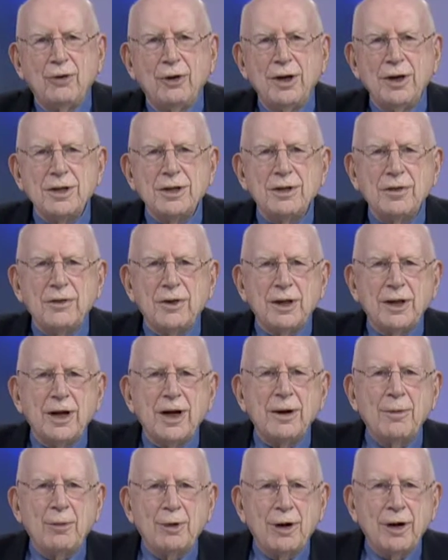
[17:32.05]
Friends of the
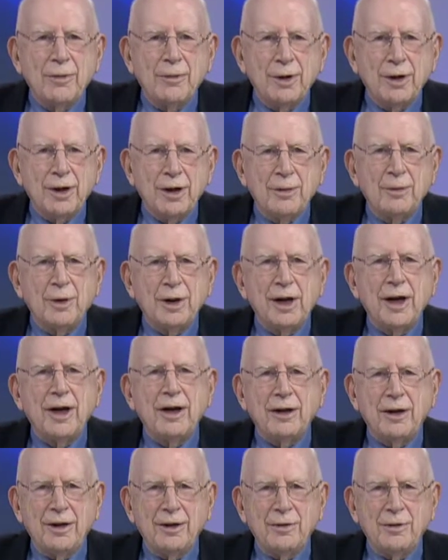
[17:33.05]
Library Montgomery
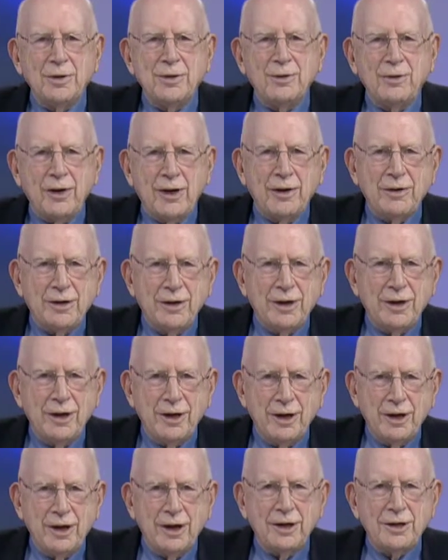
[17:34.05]
County was founded
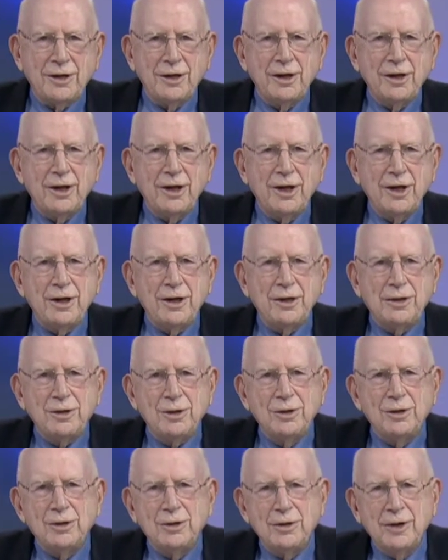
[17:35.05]
in
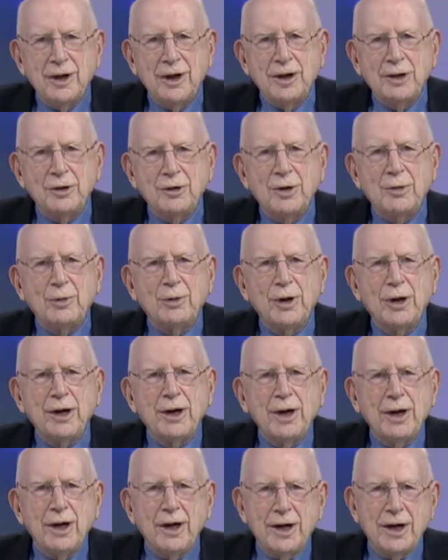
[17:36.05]
1982 and
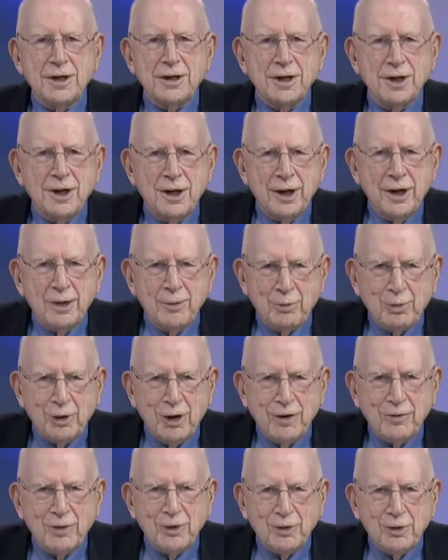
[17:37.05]
incorporated as a
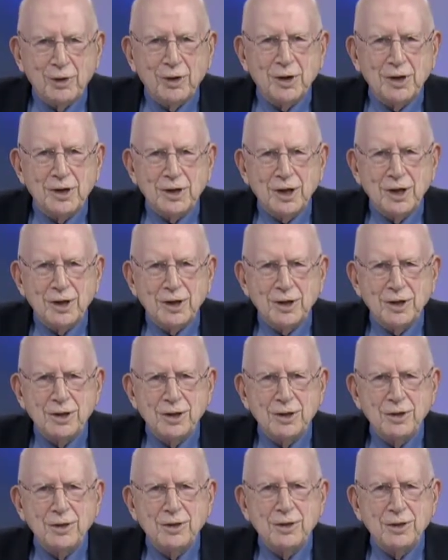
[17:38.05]
nonprofit
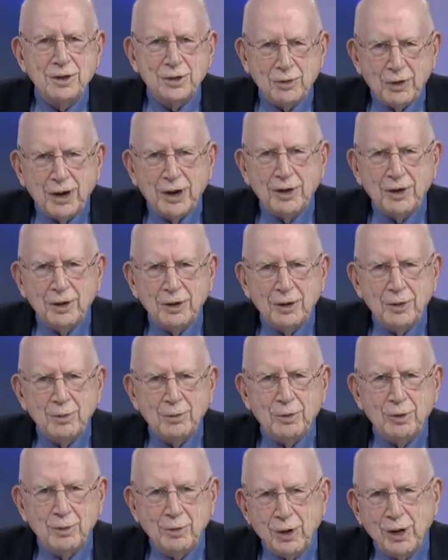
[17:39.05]
organization to
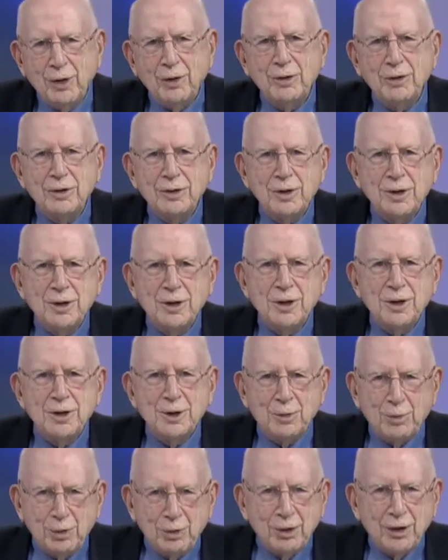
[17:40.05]
strengthen, promote,
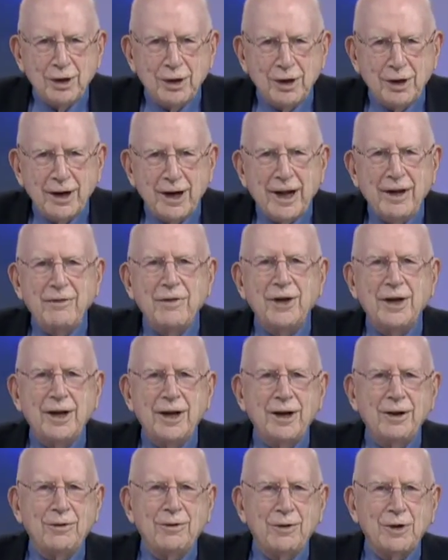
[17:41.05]
support, and
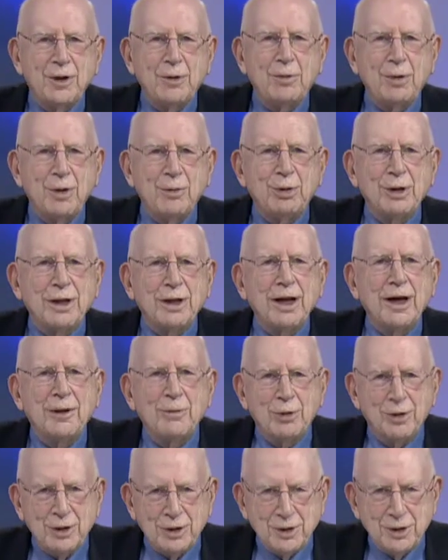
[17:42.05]
advocate for the public
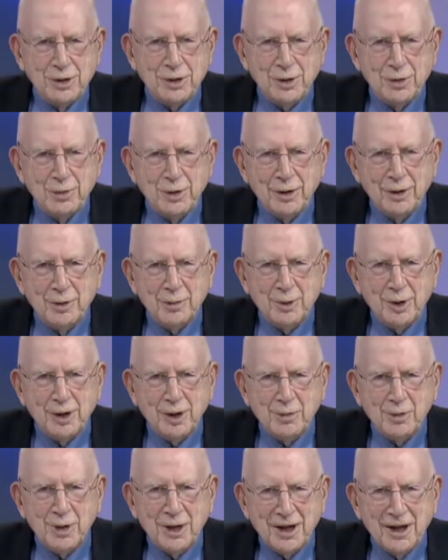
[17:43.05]
library system here in
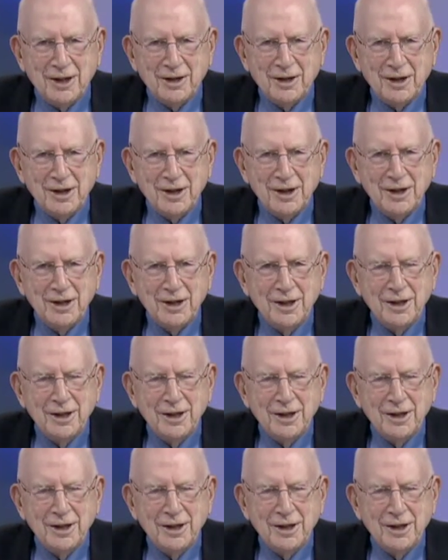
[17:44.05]
Montgomery County.